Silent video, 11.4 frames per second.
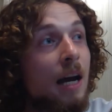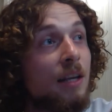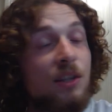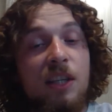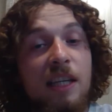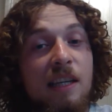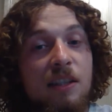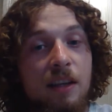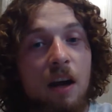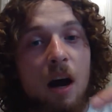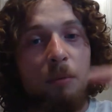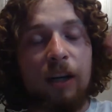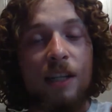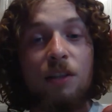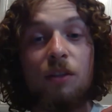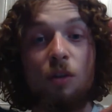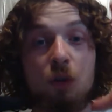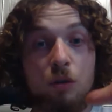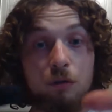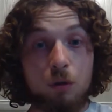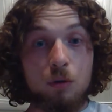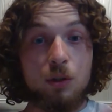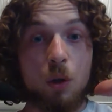sees and operates
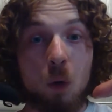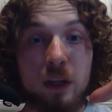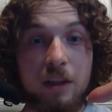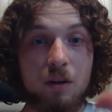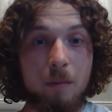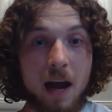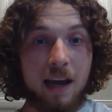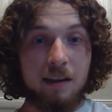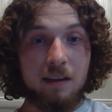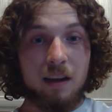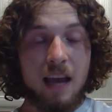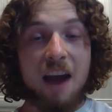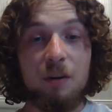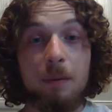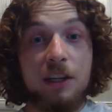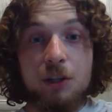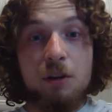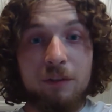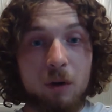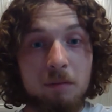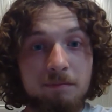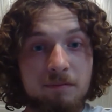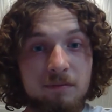through solely their mind, everybody's
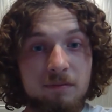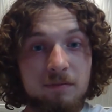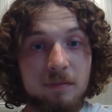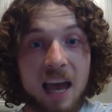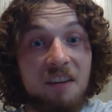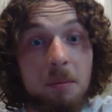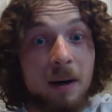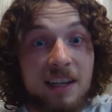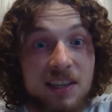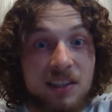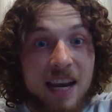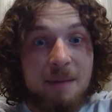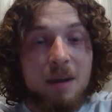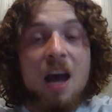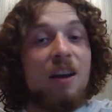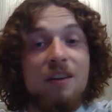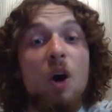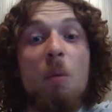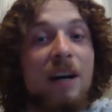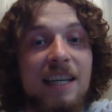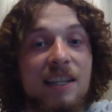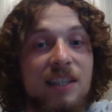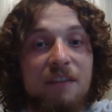uniform. Everybody's the same.
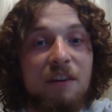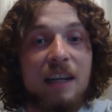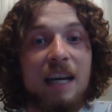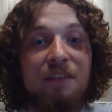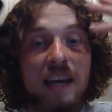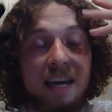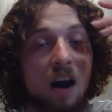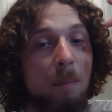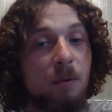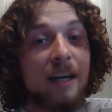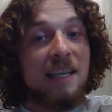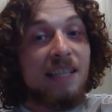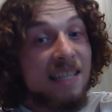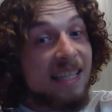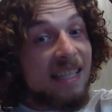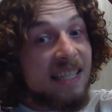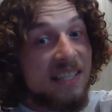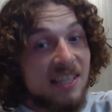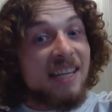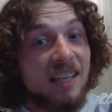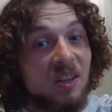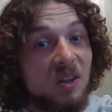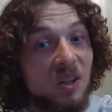Nobody is different if they operate
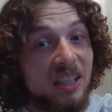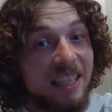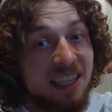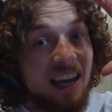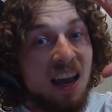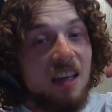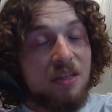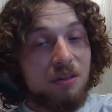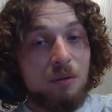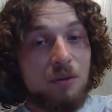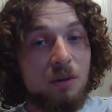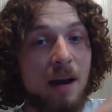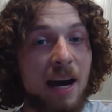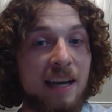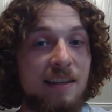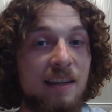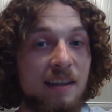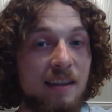singly through their mind.